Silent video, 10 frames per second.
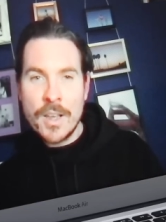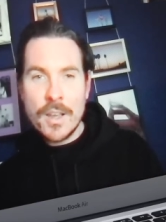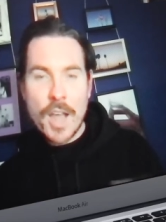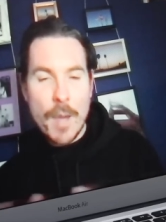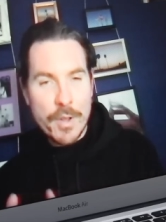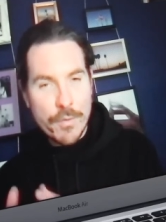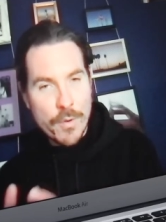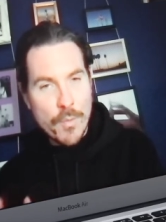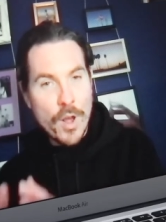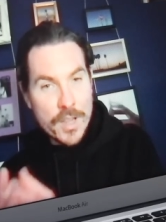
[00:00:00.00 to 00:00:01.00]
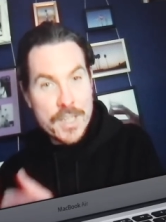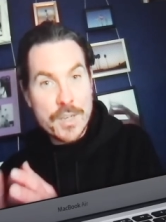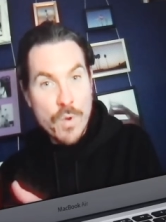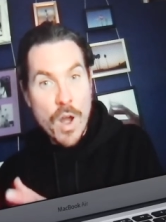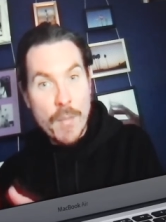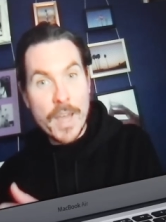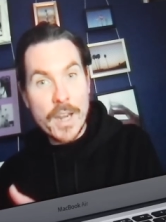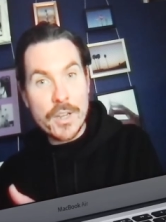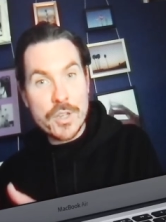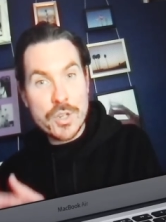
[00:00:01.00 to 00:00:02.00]
coming from, well, this is what I'm
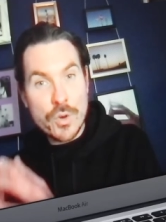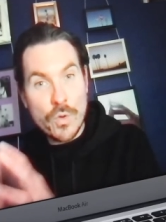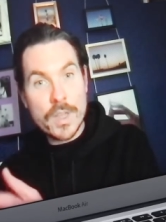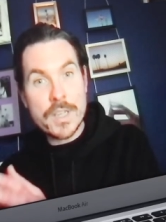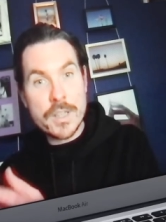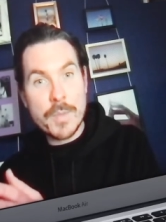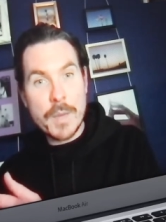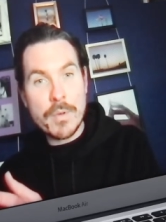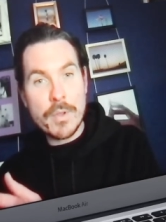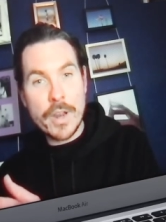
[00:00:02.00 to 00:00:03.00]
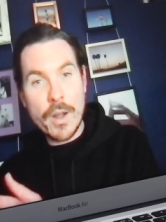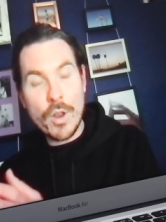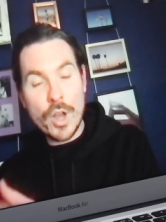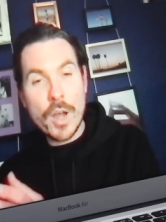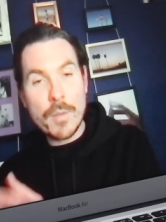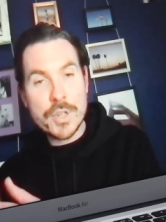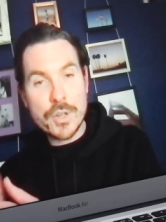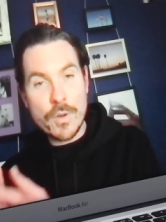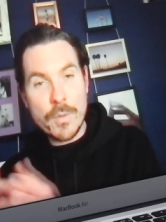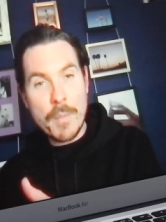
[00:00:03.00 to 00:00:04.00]
getting at school, these are the people that I will look up to in my